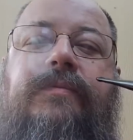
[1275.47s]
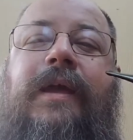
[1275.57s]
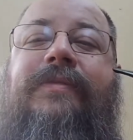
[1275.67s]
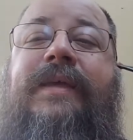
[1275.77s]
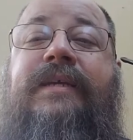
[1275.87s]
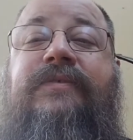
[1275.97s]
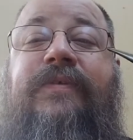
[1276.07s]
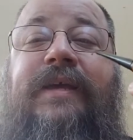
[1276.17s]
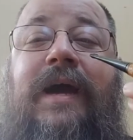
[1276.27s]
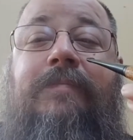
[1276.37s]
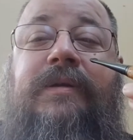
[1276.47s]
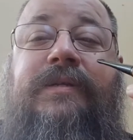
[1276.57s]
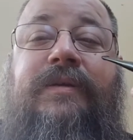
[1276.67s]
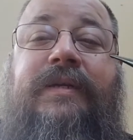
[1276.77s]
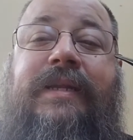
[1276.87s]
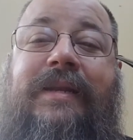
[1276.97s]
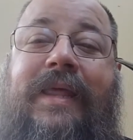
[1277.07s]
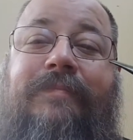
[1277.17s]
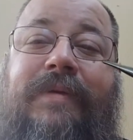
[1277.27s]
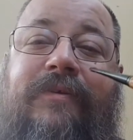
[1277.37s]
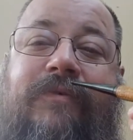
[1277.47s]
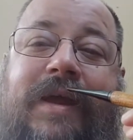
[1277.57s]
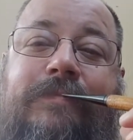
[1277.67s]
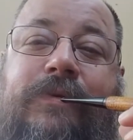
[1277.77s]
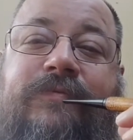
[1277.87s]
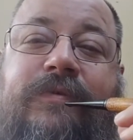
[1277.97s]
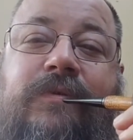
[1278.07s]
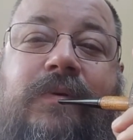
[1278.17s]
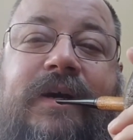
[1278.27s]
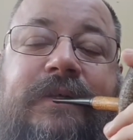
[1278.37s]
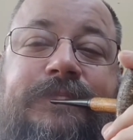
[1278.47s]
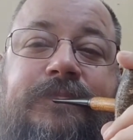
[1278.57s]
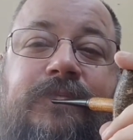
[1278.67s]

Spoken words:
And thanks for the opportunity to let me ramble for a while.